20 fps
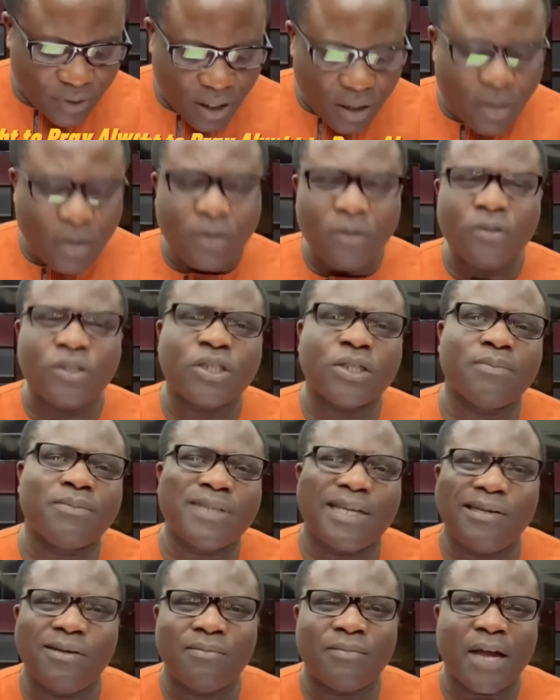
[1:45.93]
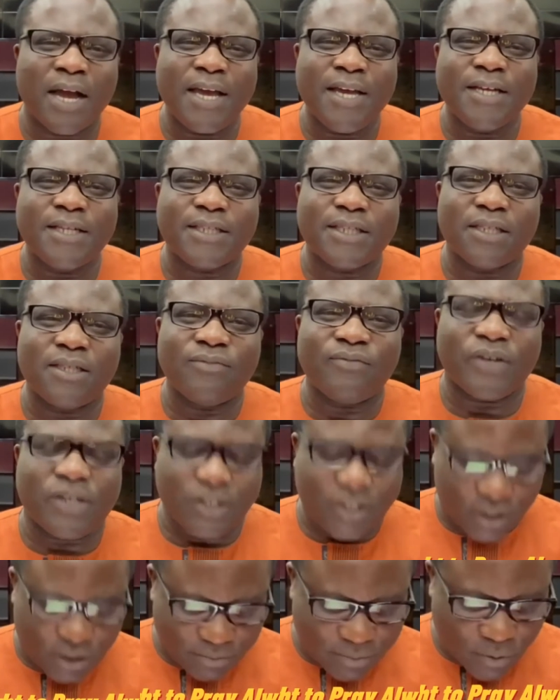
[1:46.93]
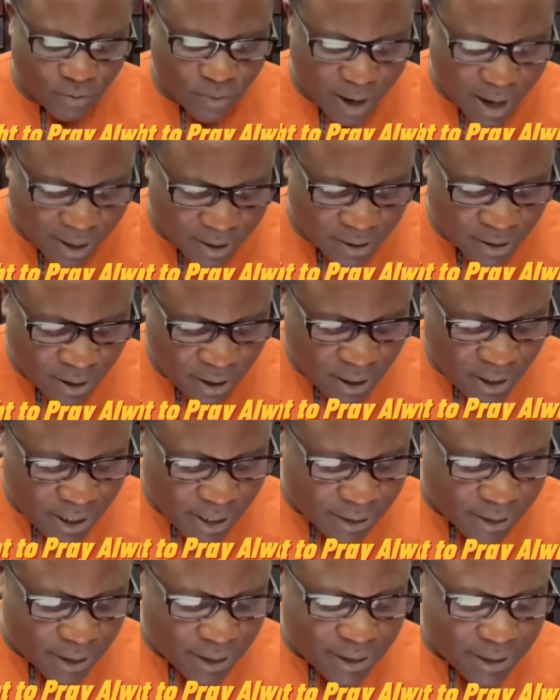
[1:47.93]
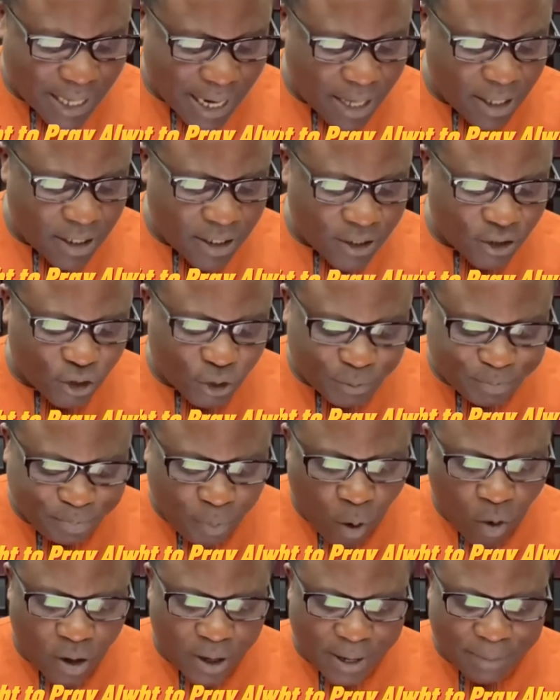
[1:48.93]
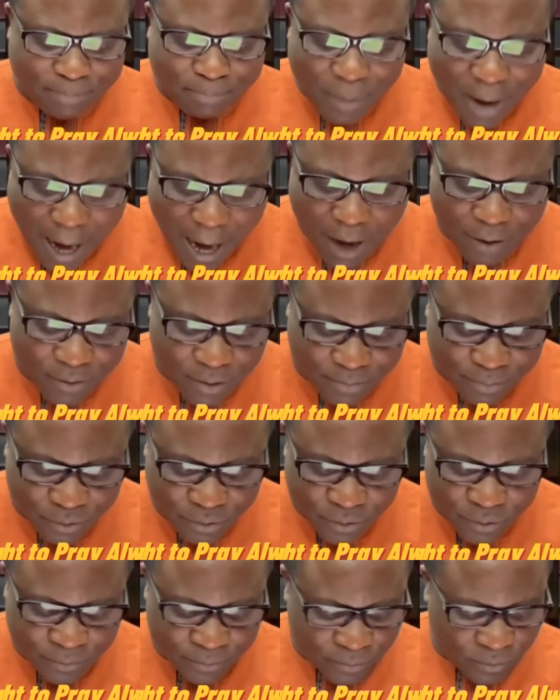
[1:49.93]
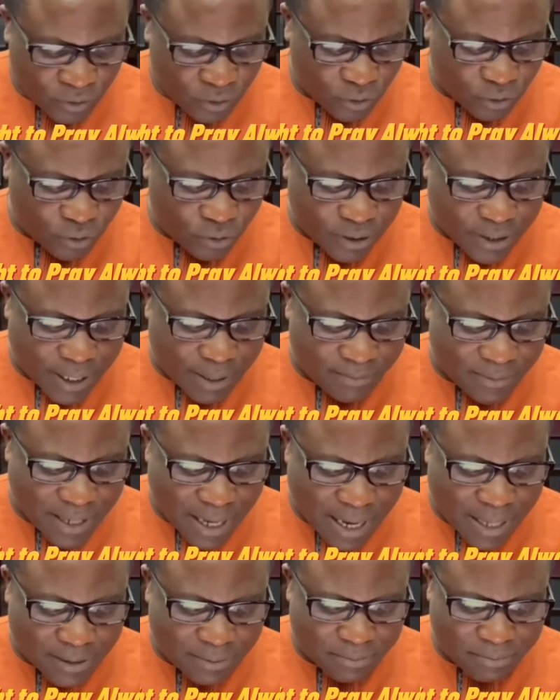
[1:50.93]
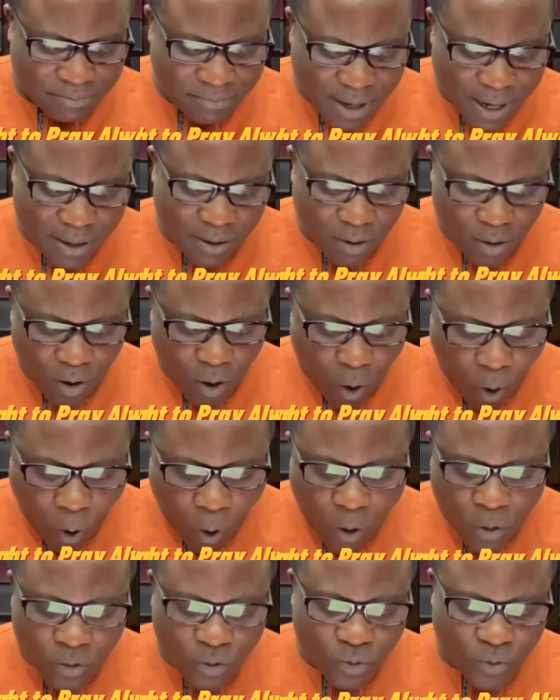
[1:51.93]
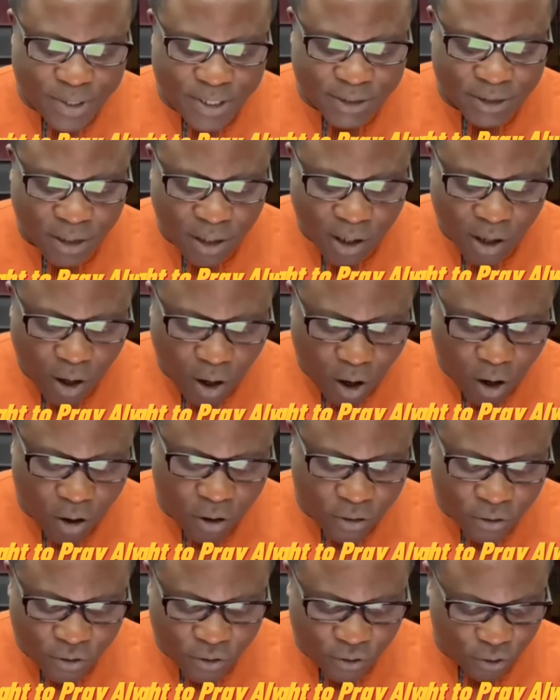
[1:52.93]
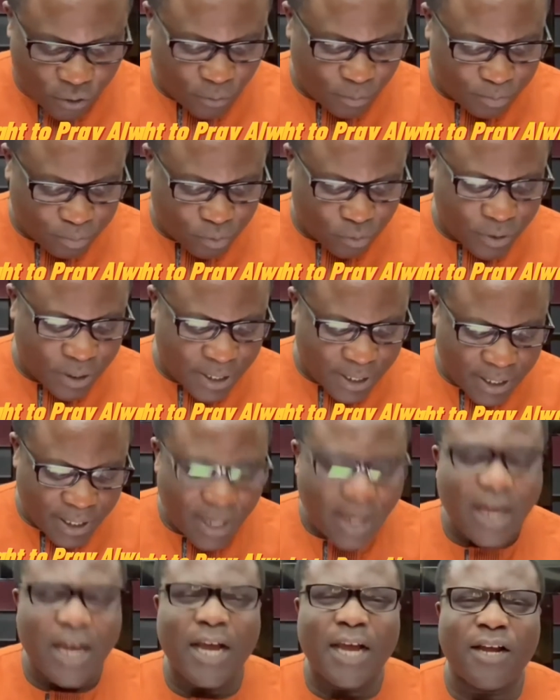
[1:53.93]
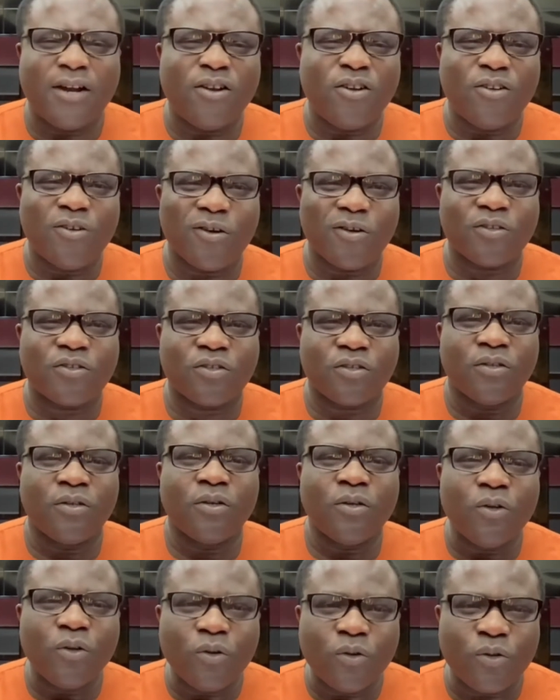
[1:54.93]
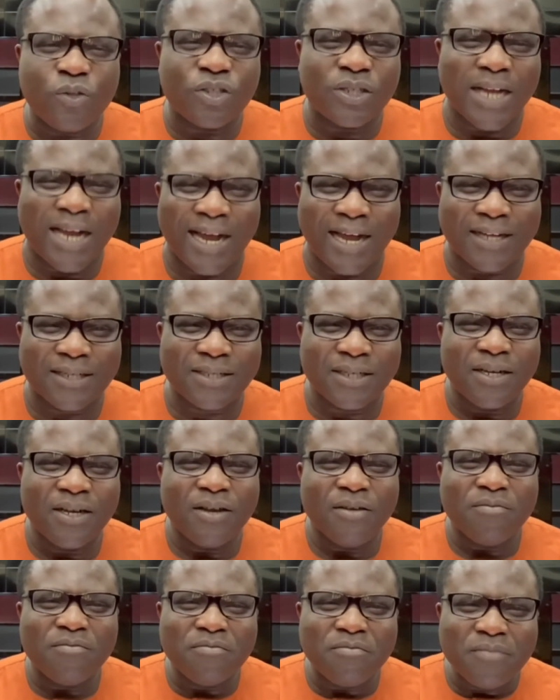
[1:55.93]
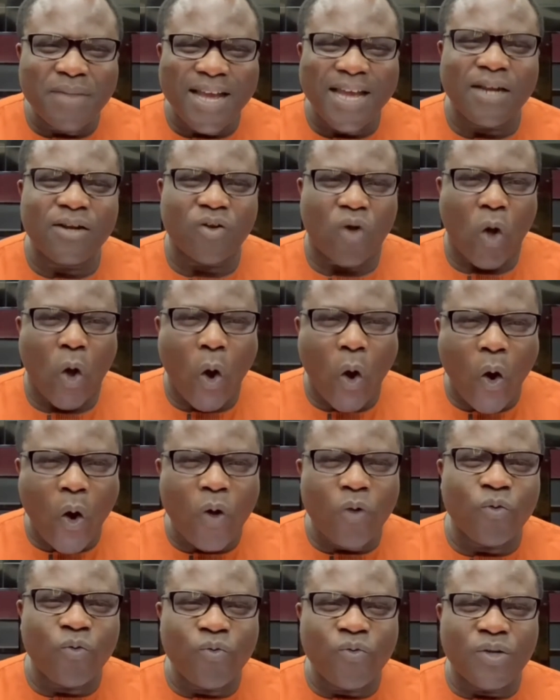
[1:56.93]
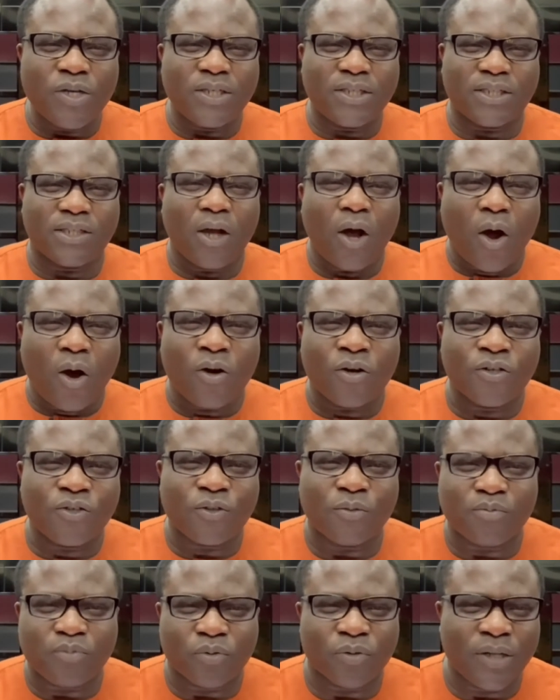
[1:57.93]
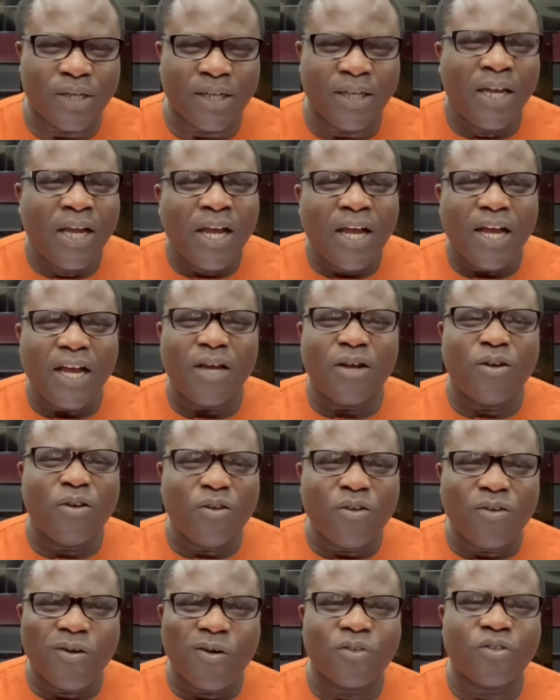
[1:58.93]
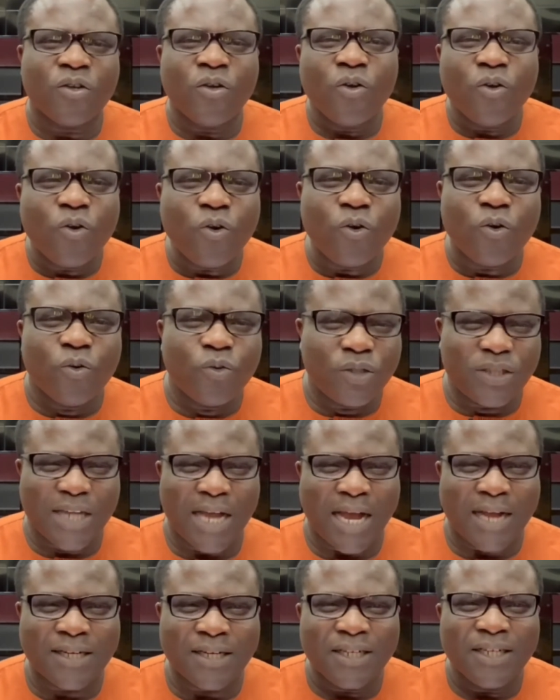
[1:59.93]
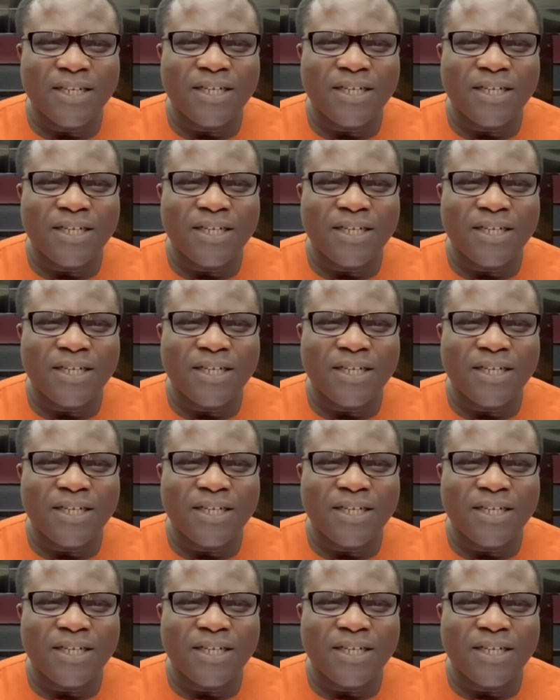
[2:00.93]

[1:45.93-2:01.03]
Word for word: Luke chapter number 18, verse number 1. He said, Then he spoke a parable to them that men always ought to pray and not lose heart men always ought to pray and not lose heart.